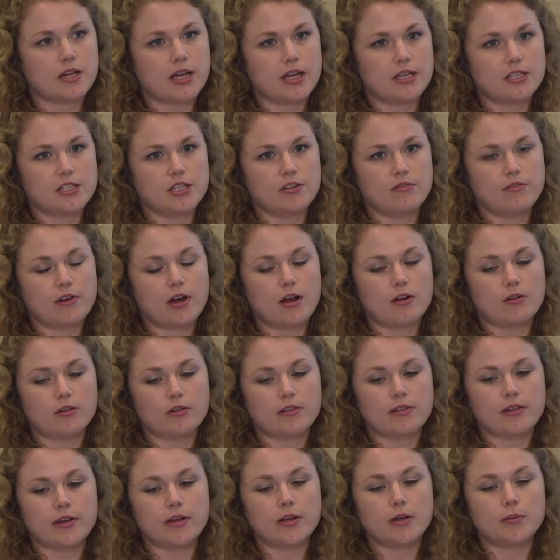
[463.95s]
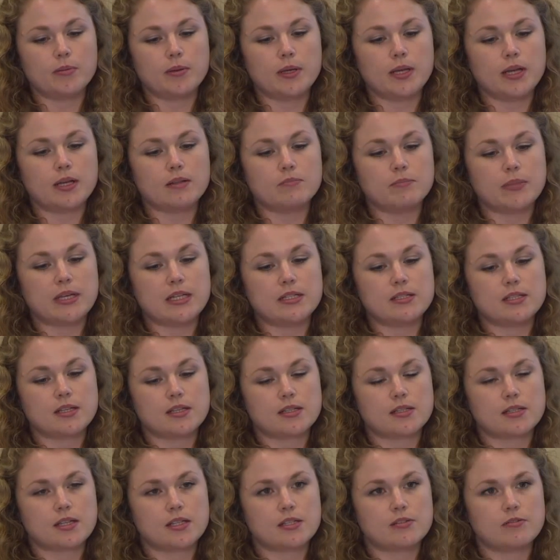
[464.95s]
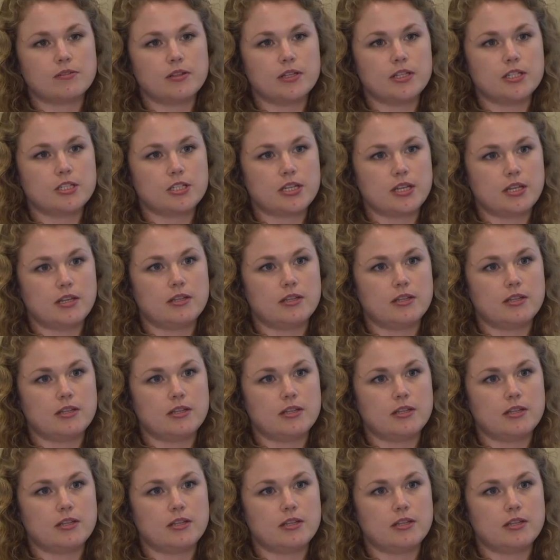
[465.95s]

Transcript: antiviral therapy and been successfully